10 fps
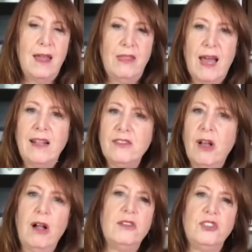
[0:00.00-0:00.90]
That's
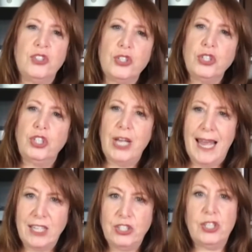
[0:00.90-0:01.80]
called search
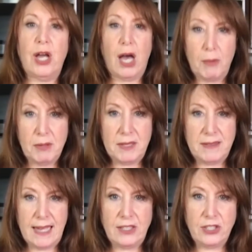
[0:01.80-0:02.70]
engine
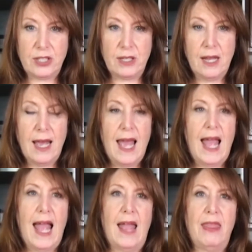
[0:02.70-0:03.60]
optimization.
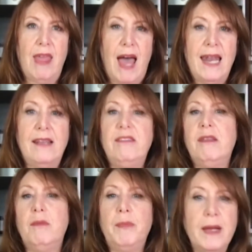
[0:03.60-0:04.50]
And that is
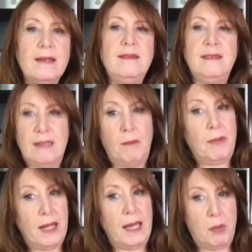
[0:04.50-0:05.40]
the biggest
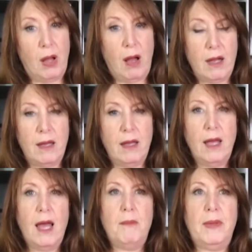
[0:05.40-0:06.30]
stumbling block
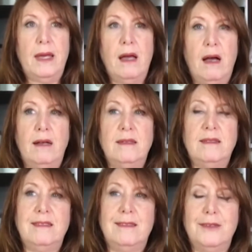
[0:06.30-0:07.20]

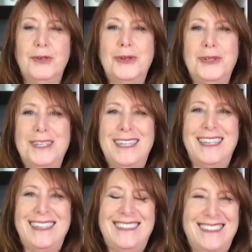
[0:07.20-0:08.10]
because Google
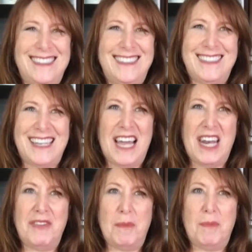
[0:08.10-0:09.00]
is kind
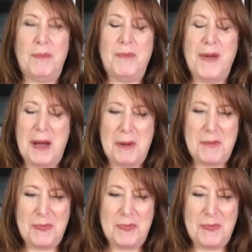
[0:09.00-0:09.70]
of a, a